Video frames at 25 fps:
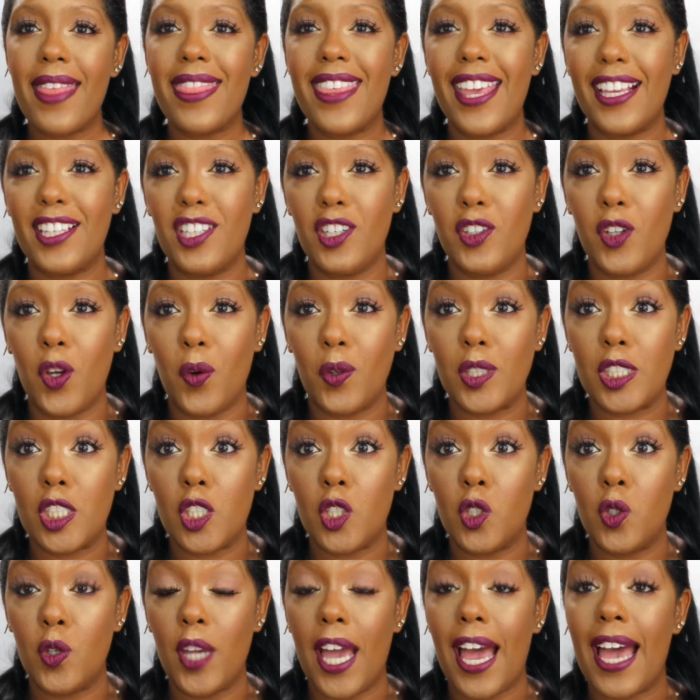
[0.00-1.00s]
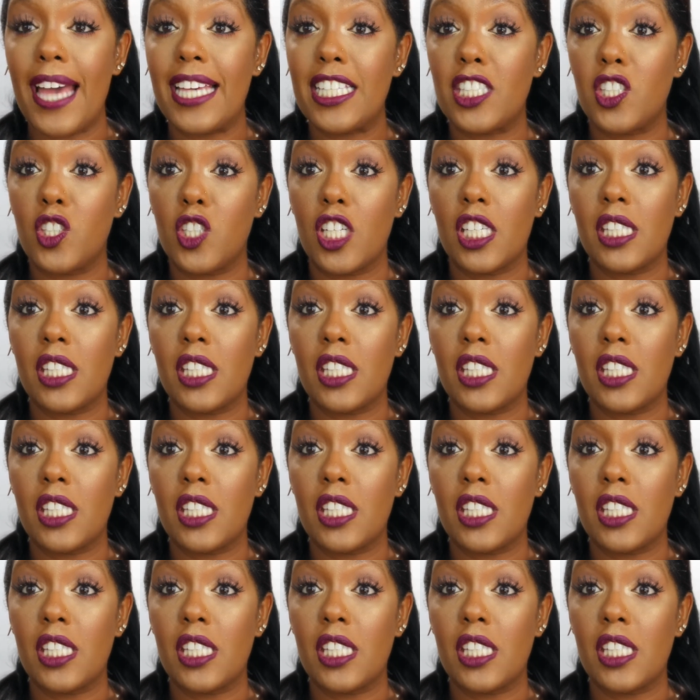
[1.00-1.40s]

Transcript: then you know what to do, guys.